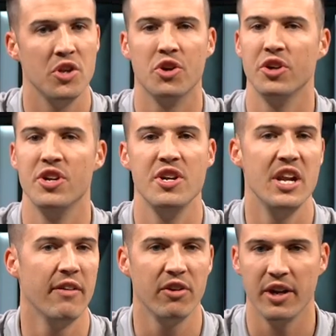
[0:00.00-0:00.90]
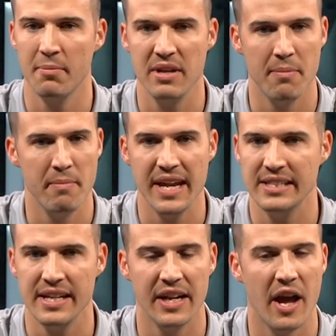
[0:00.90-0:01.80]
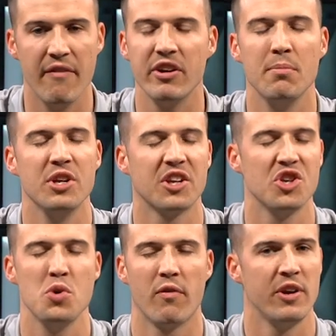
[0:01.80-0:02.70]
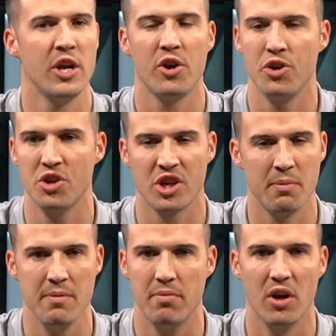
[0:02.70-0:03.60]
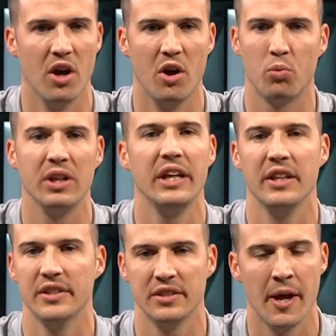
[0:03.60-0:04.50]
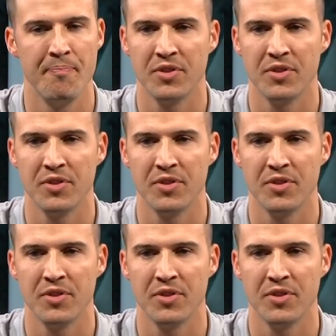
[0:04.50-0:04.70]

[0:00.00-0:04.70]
You're never going to be amazing at every objection you ever hear, and you're just going to be uh, uh, relentless.